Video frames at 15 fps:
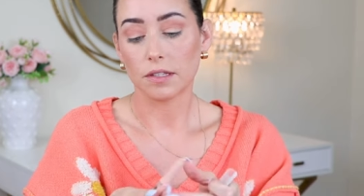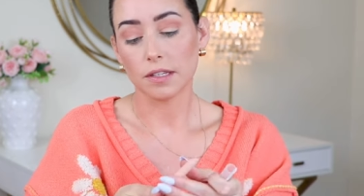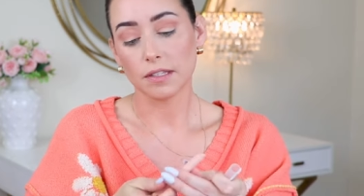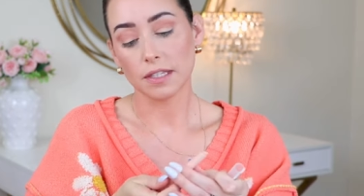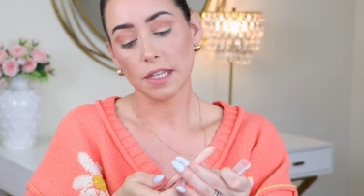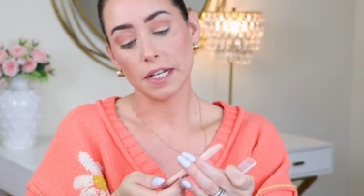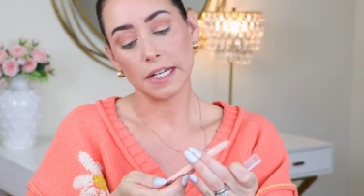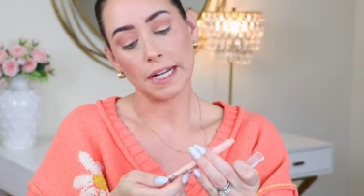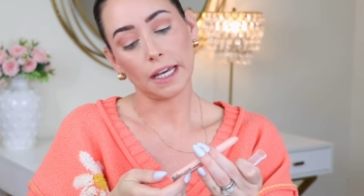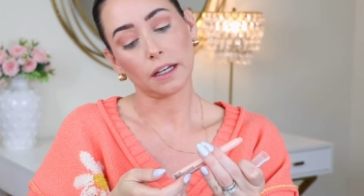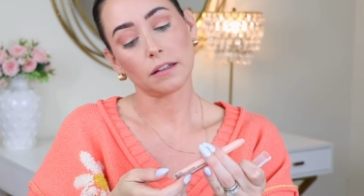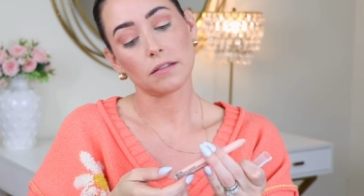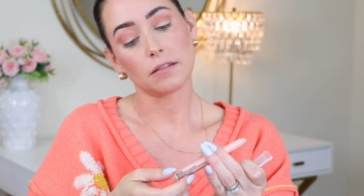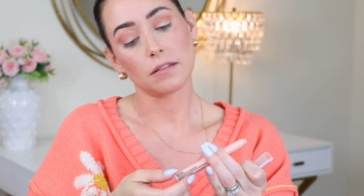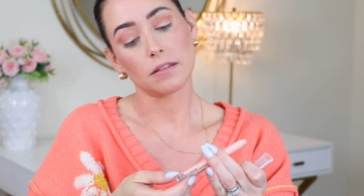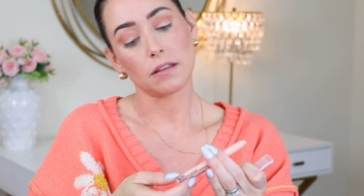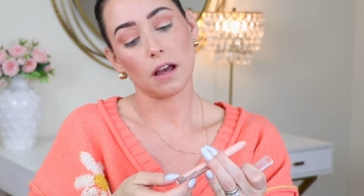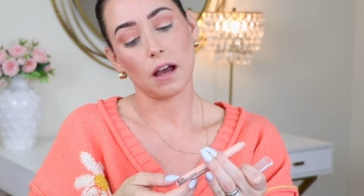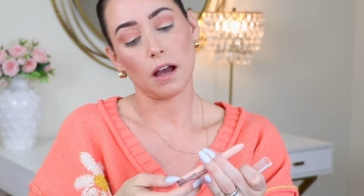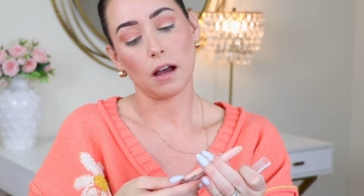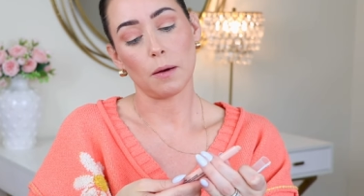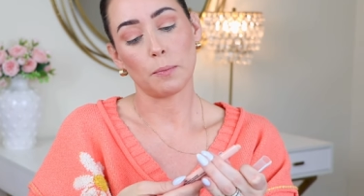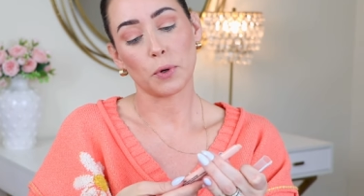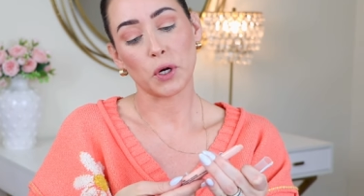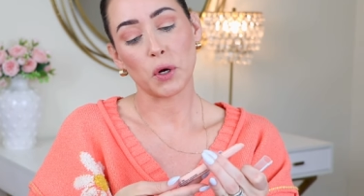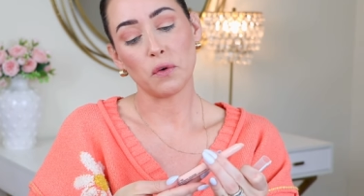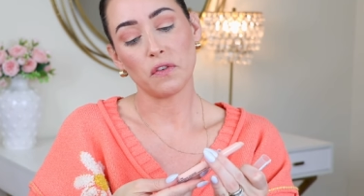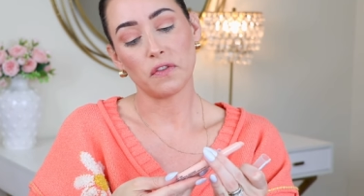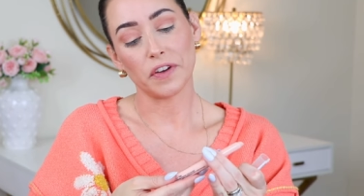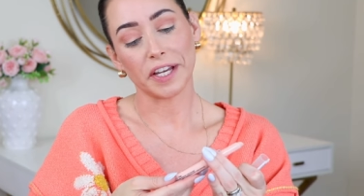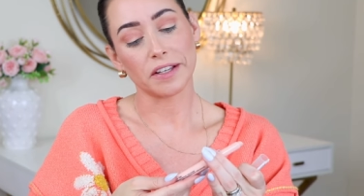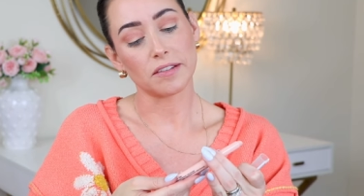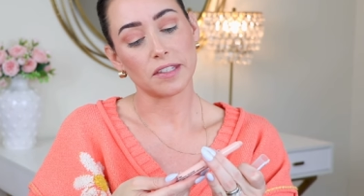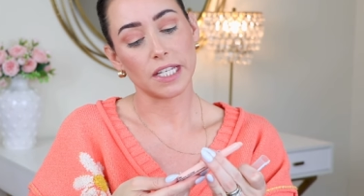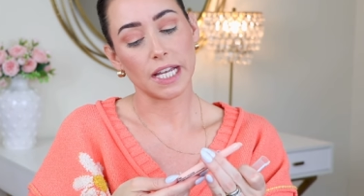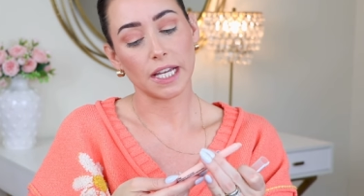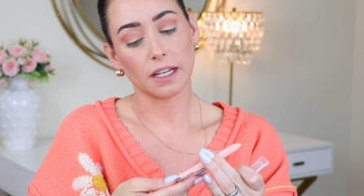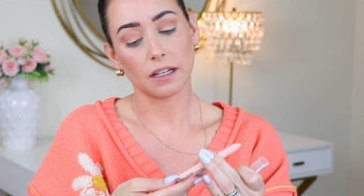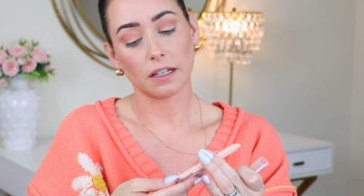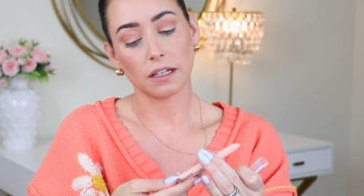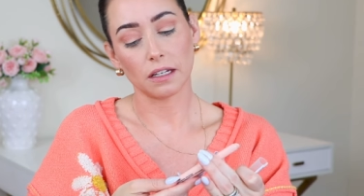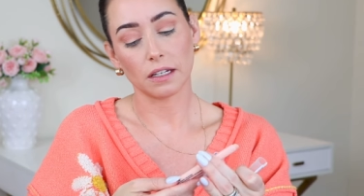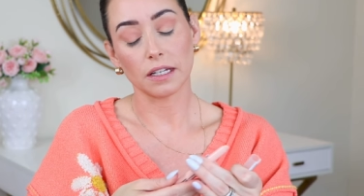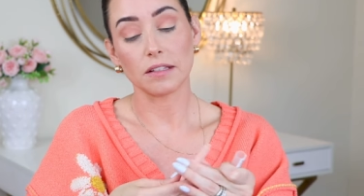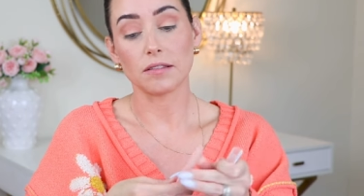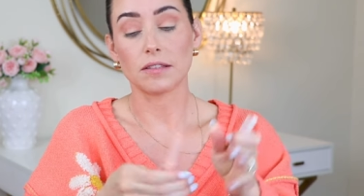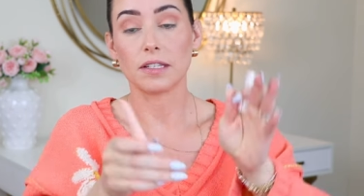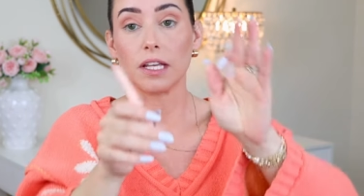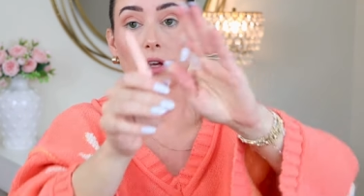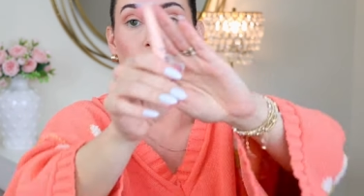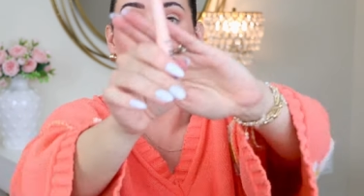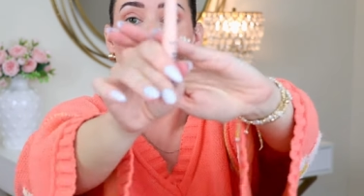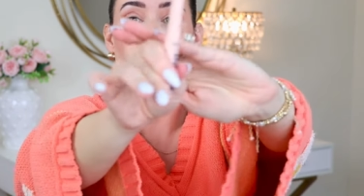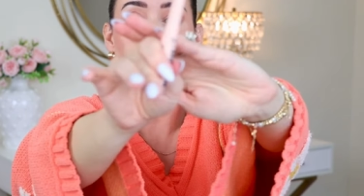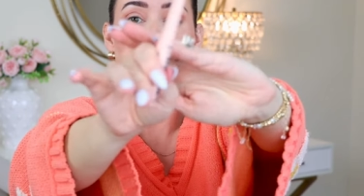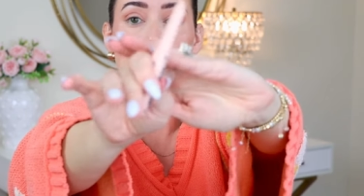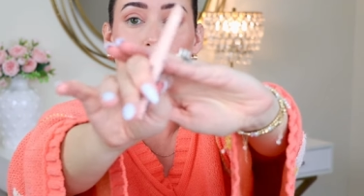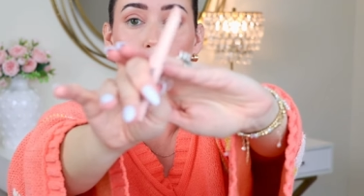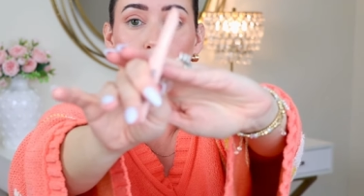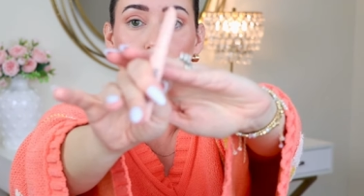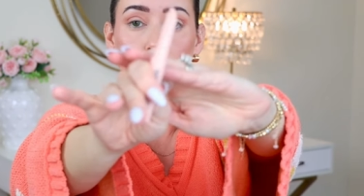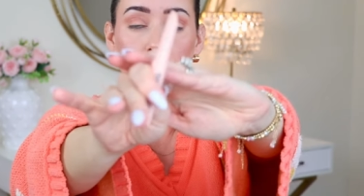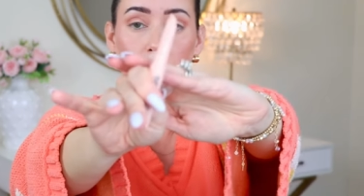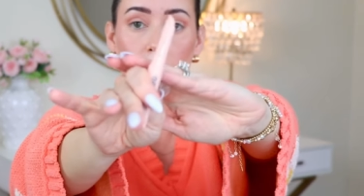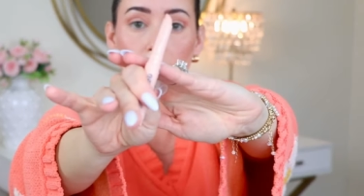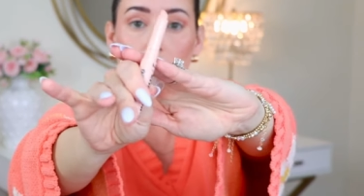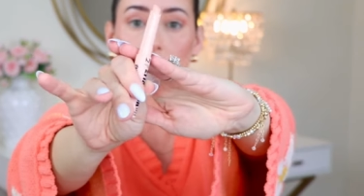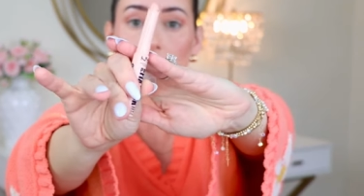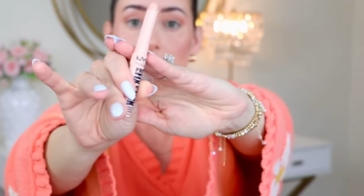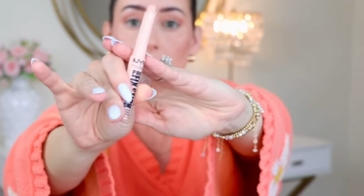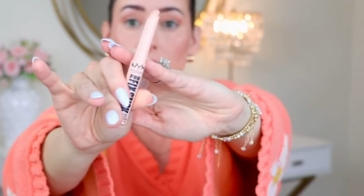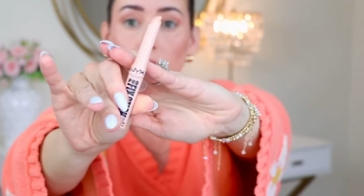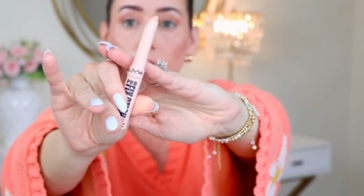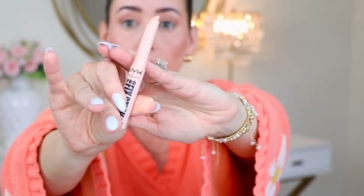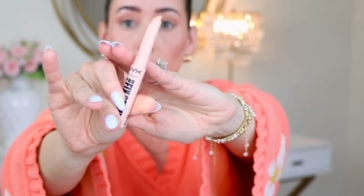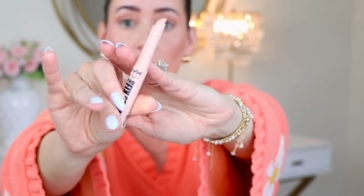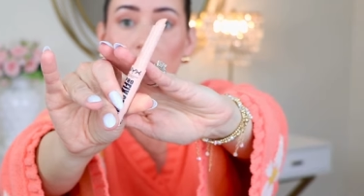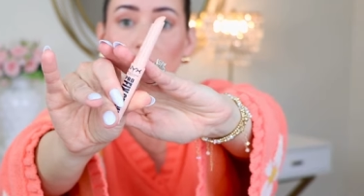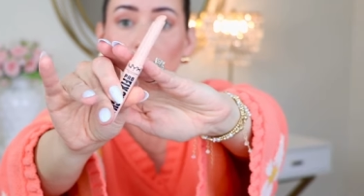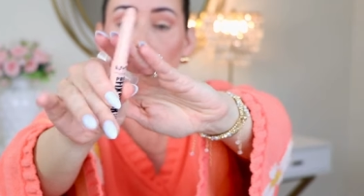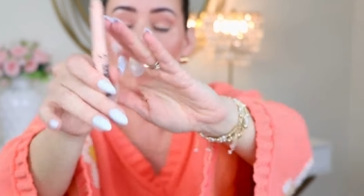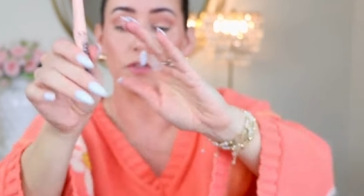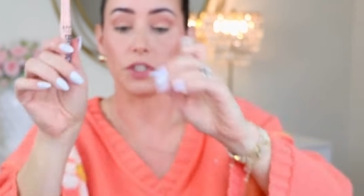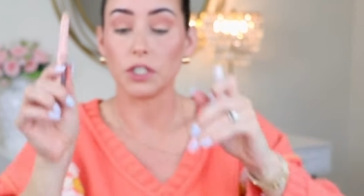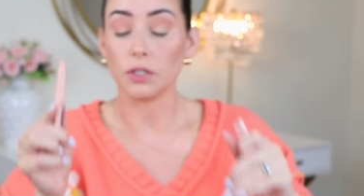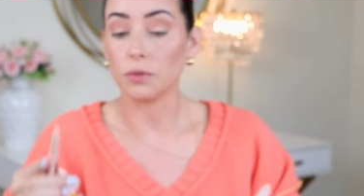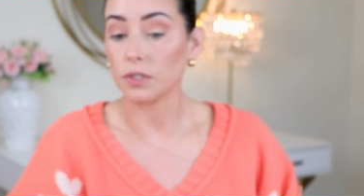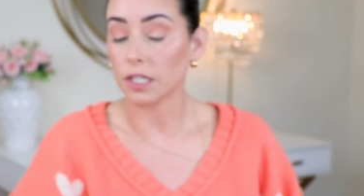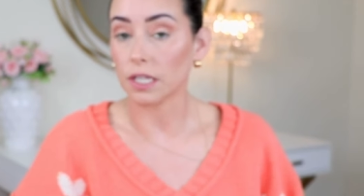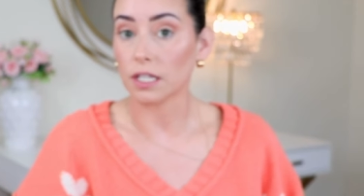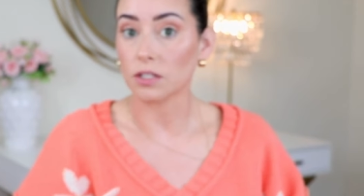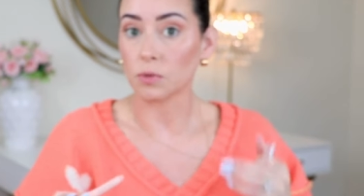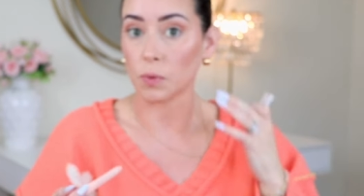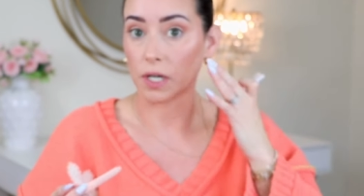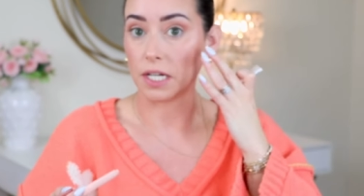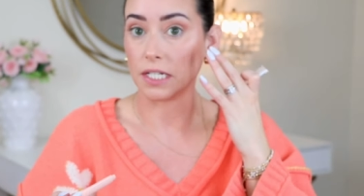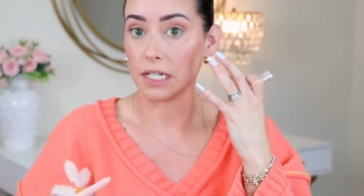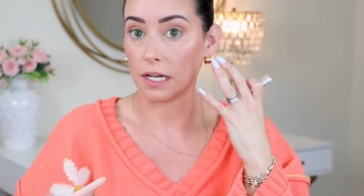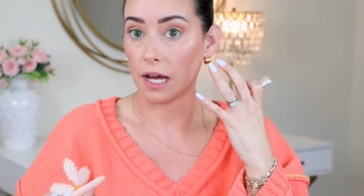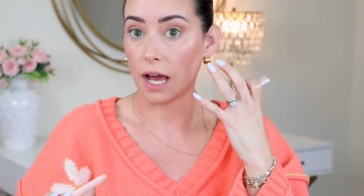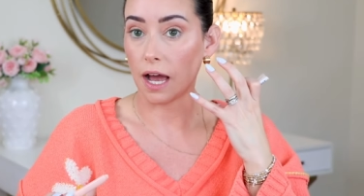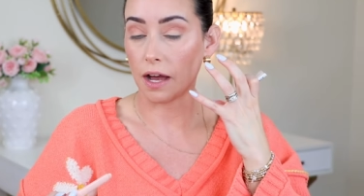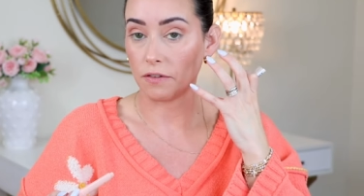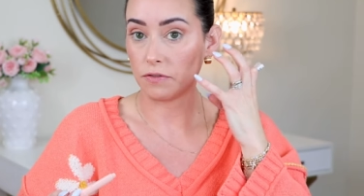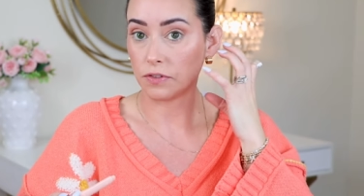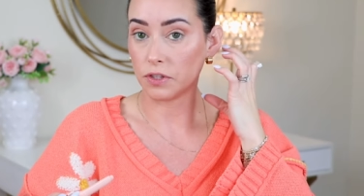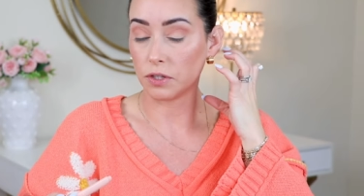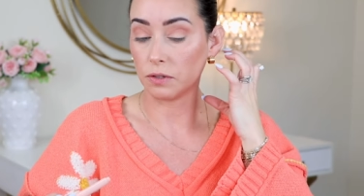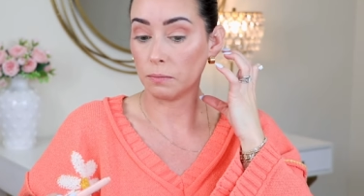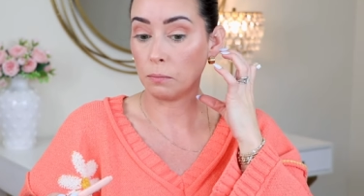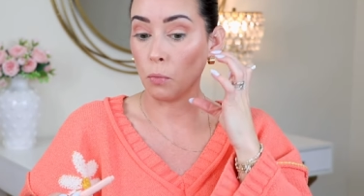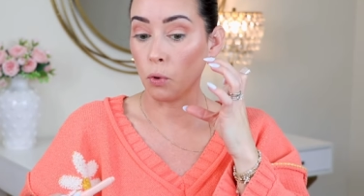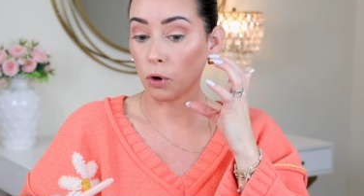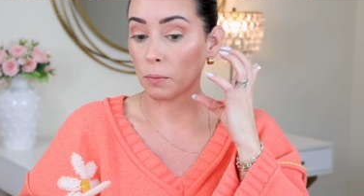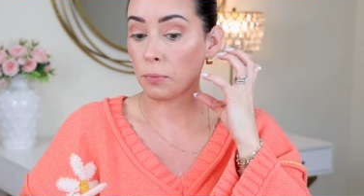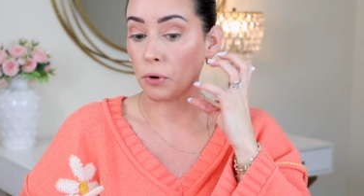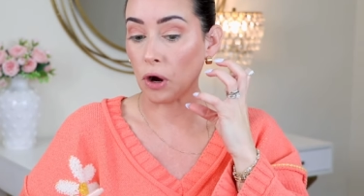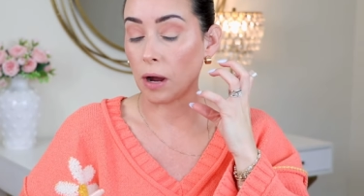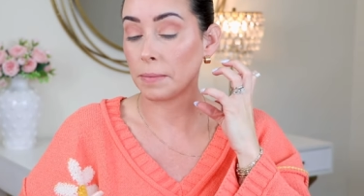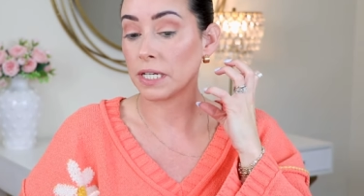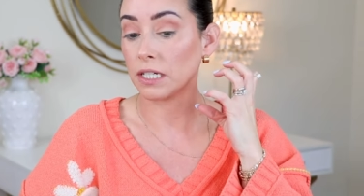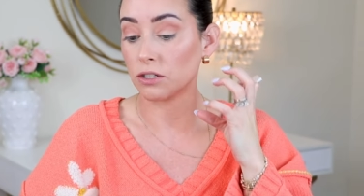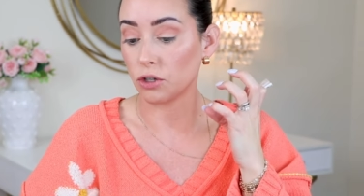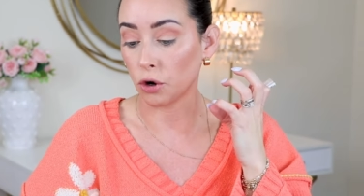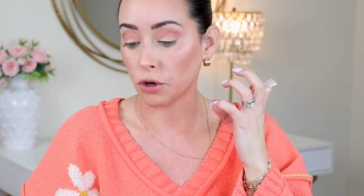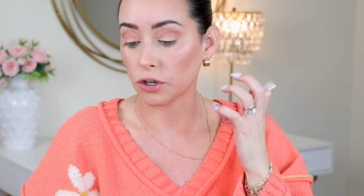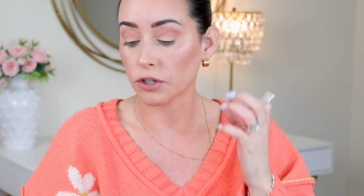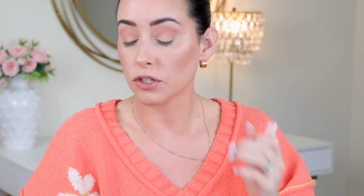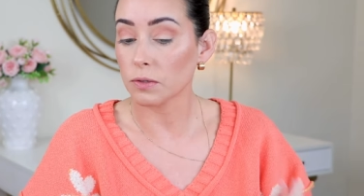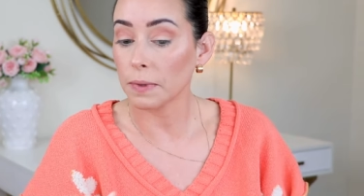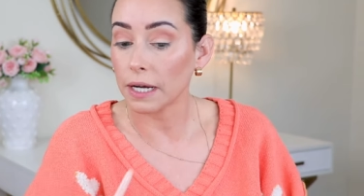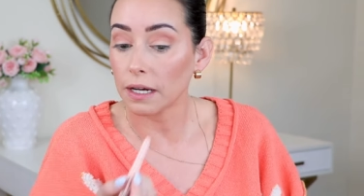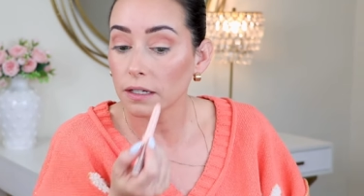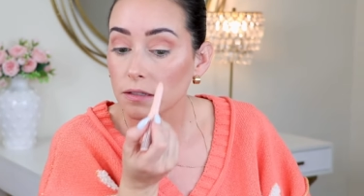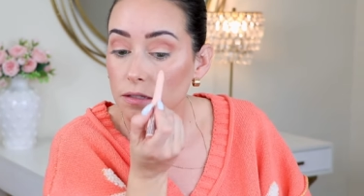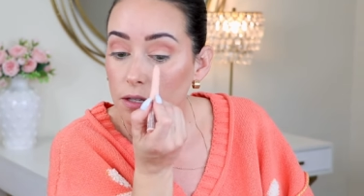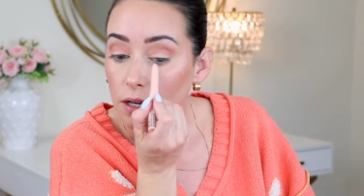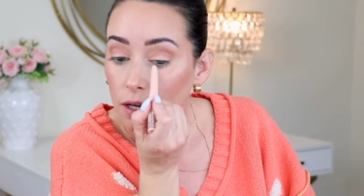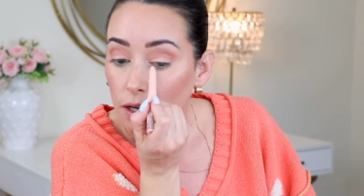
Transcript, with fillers: is the NYX uh, Pro Fix Stick concealer. This is a really good concealer. I loved using this when I did have more prominent darker spots.